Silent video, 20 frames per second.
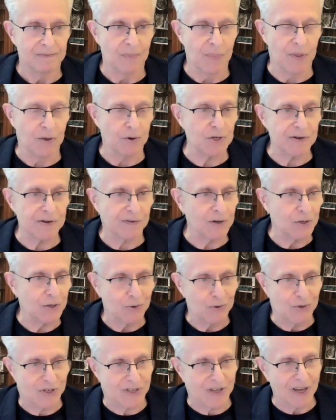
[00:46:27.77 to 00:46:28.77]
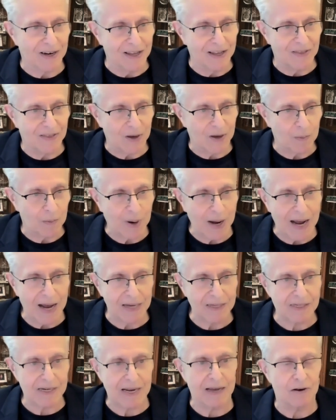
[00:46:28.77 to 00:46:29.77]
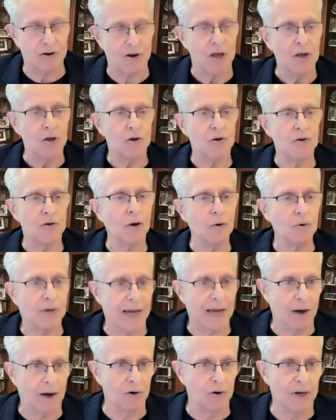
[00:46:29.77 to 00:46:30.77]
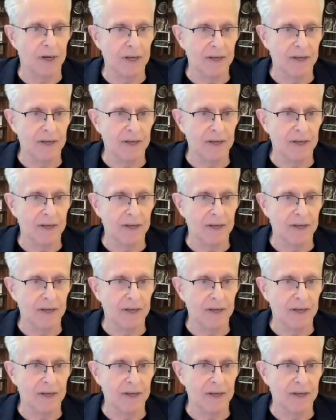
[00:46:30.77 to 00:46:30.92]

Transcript: Those of us who studied their past had no doubt